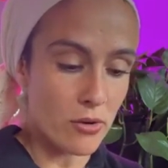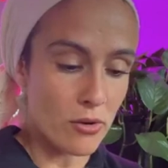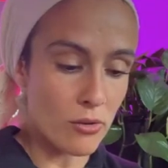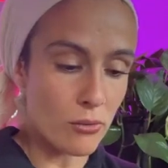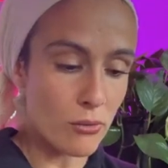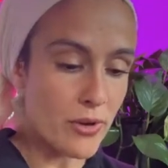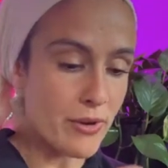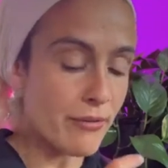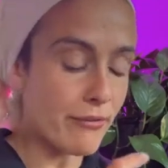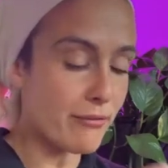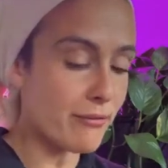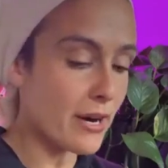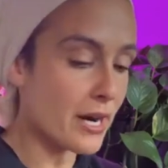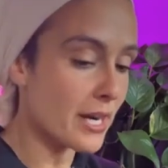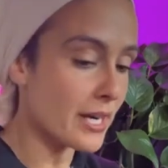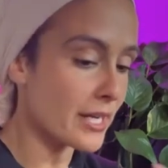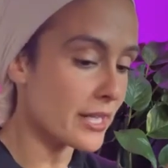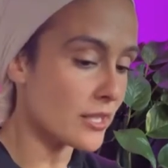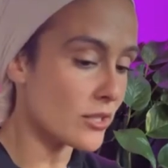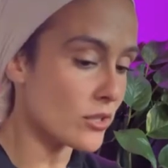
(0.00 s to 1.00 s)

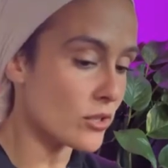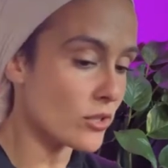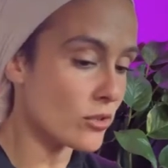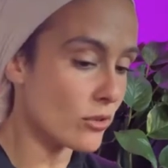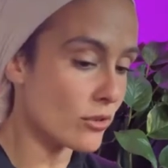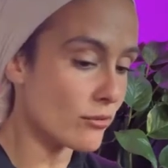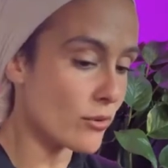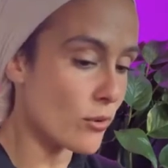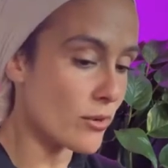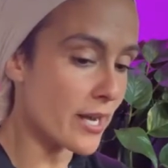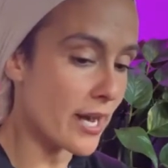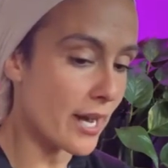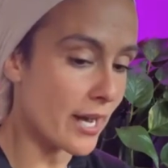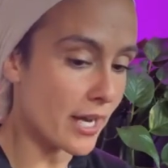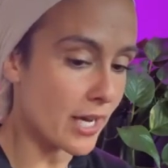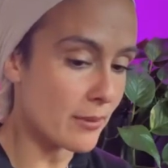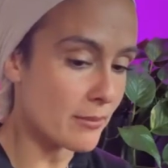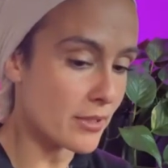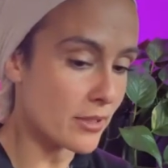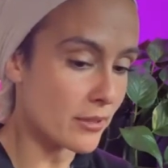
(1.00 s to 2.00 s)
refine your
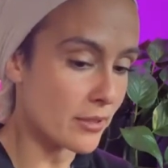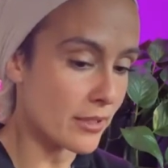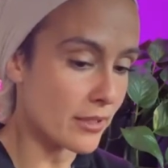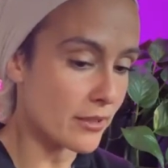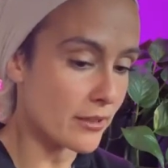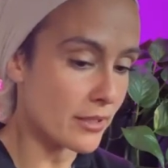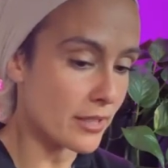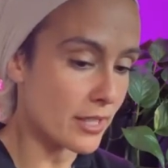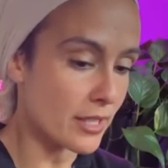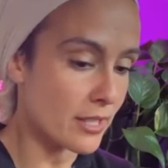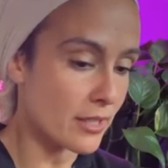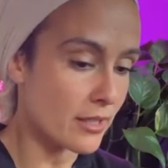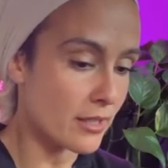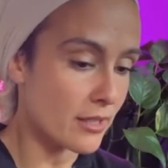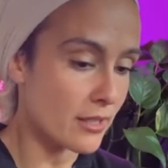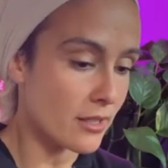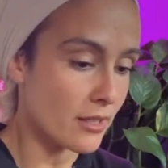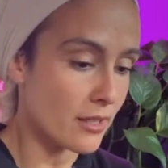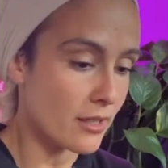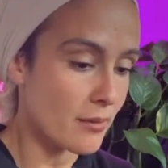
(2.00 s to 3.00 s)
vocabulary,
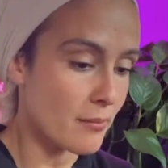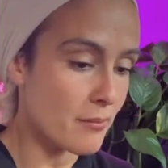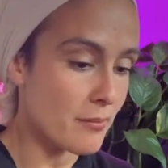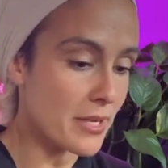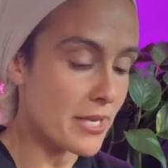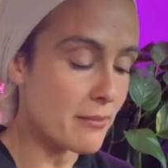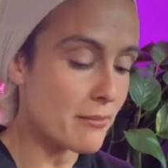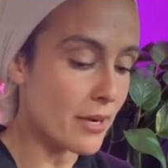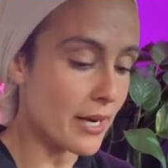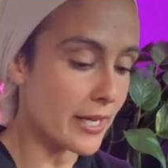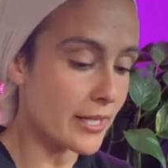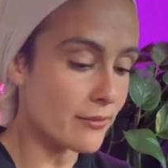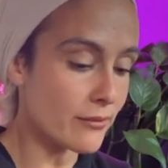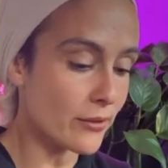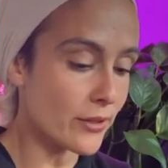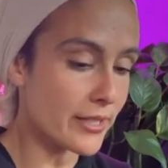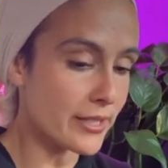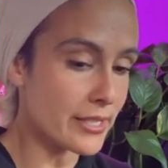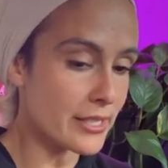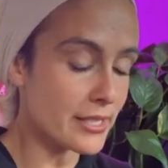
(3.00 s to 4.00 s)
be
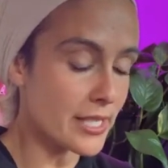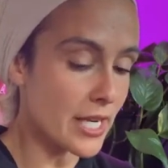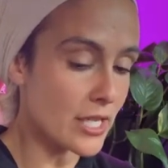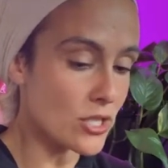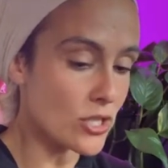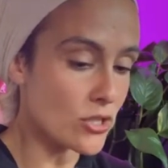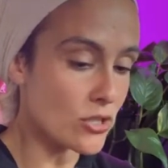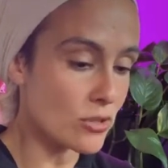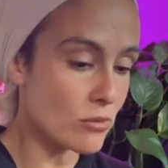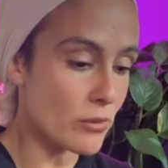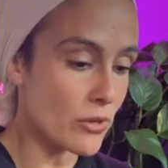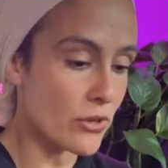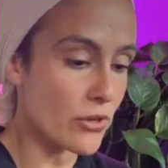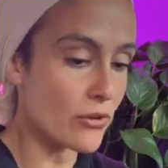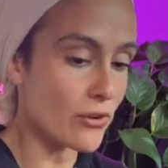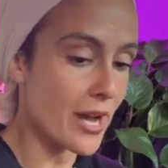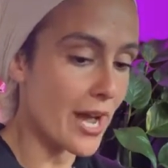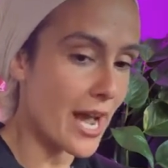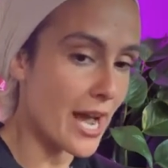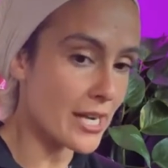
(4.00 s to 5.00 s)
mindful and intentional with
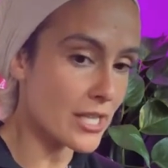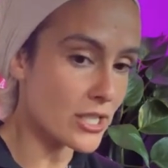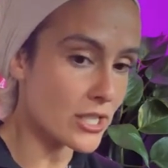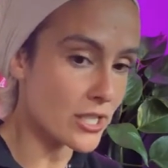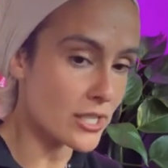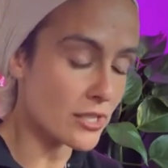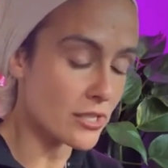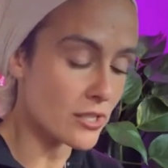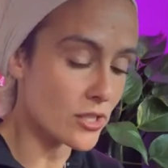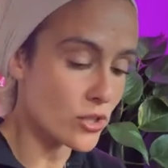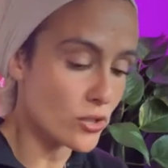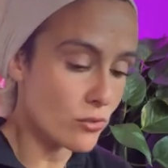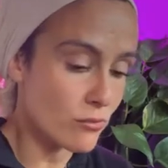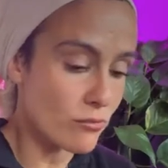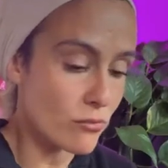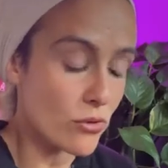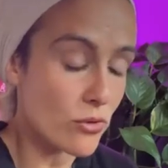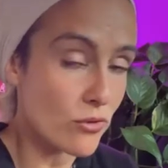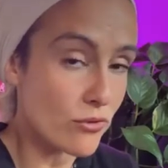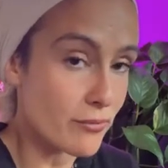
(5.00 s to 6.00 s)
your actions, your
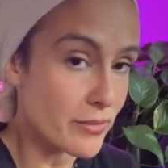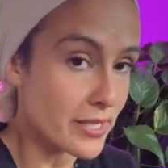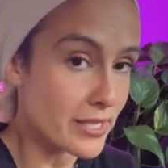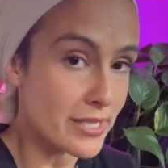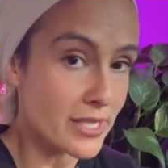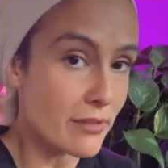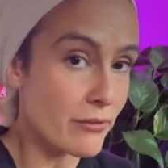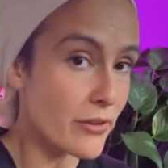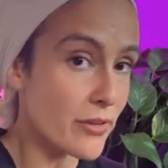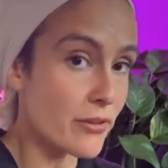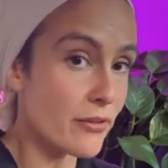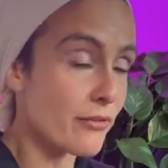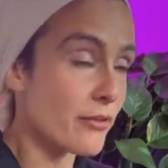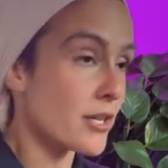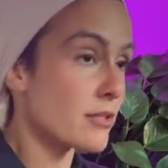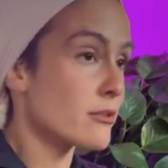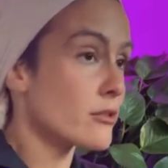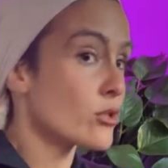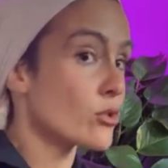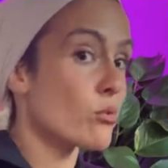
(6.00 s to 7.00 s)
movements, even the
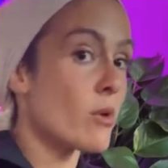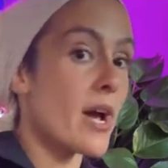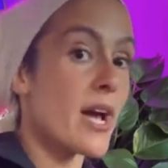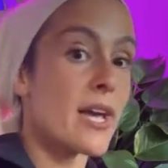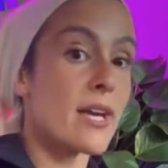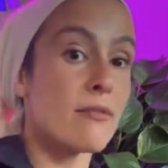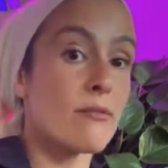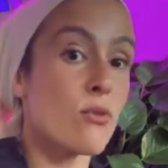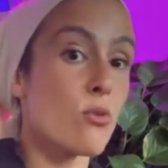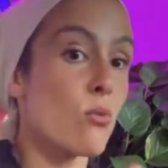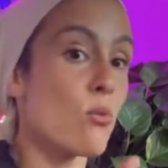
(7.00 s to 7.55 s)
feng shui of the